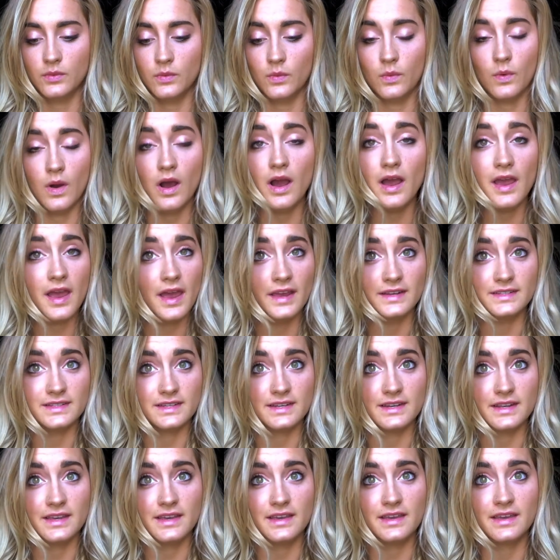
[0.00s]
why I
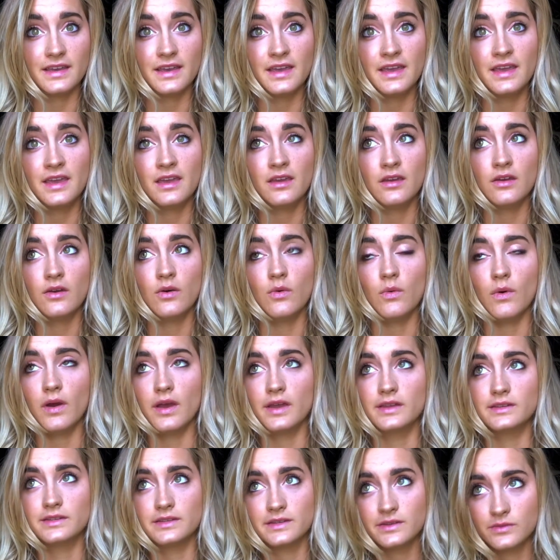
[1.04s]
did it,
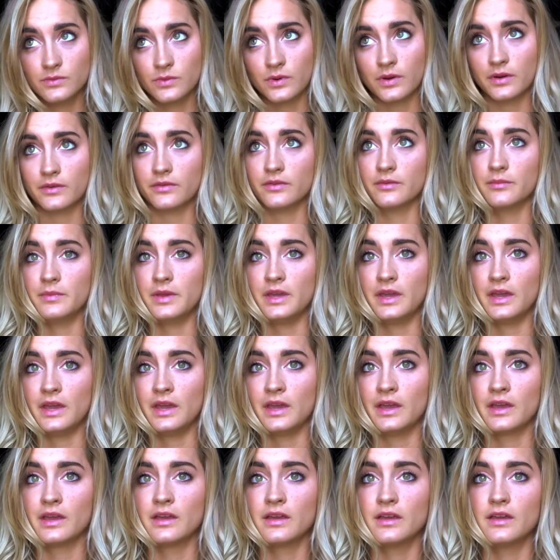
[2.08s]
why it didn't work for
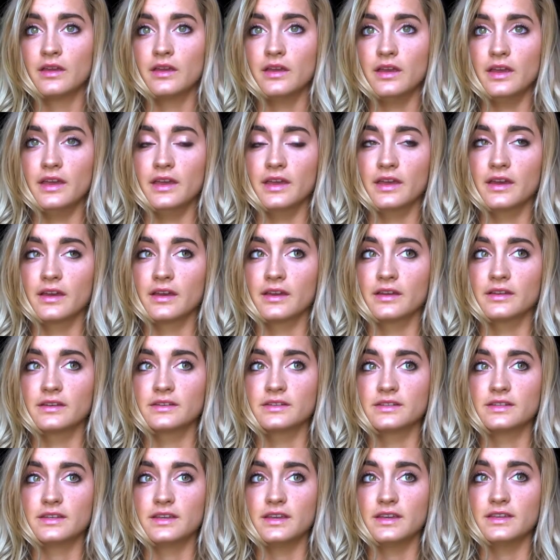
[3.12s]
me,
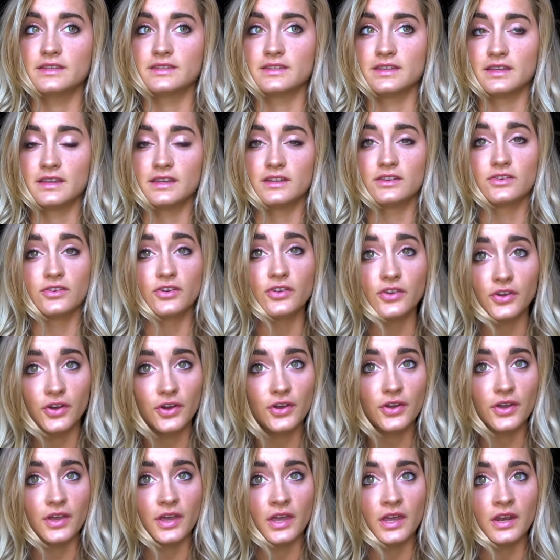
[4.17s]
and is it
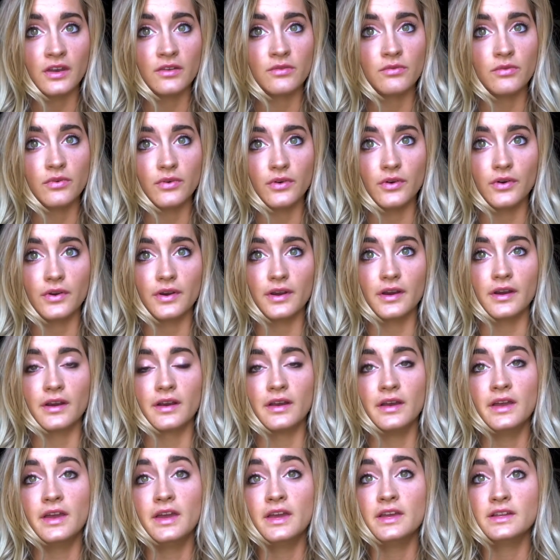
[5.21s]
good
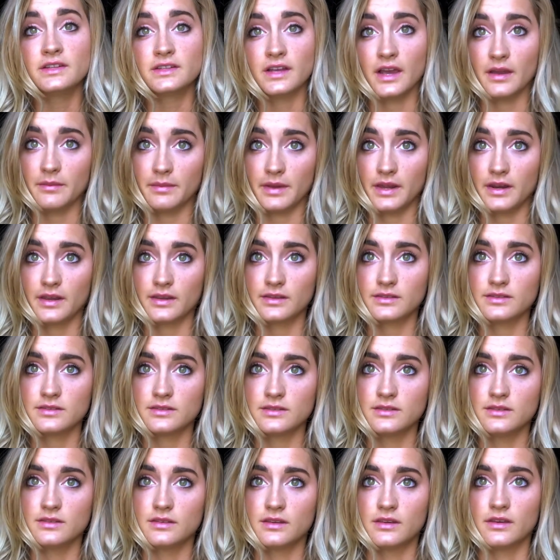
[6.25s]
for
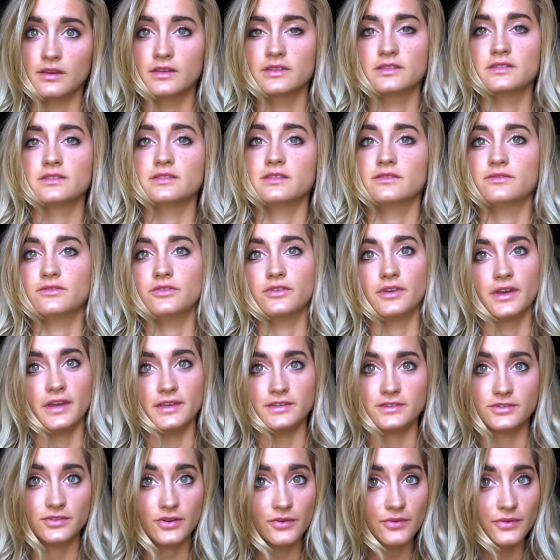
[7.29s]
diabetics? Because if you
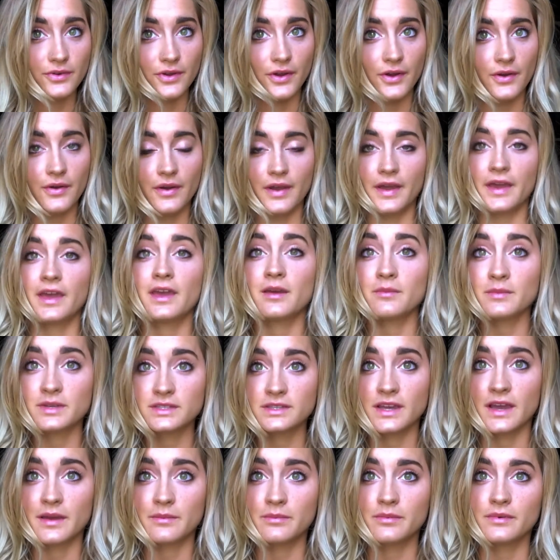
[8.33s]
guys don't know, I am a
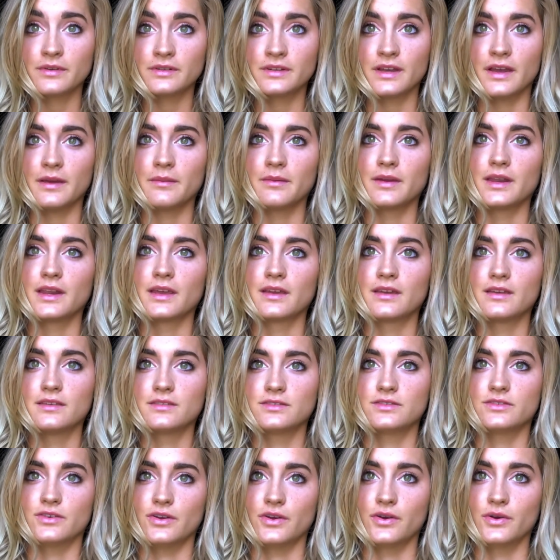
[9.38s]
type 1 diabetic,
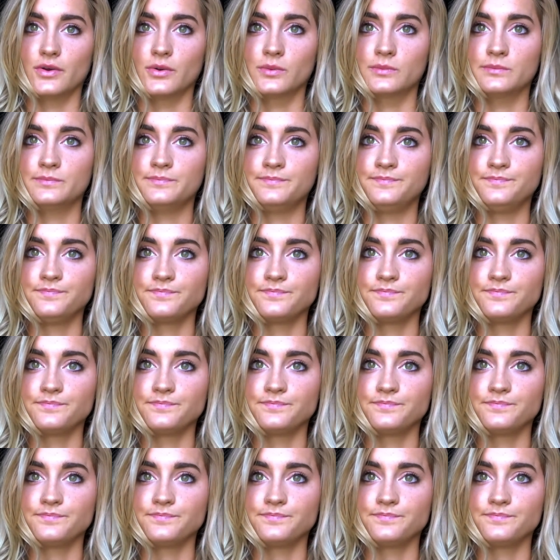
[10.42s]
so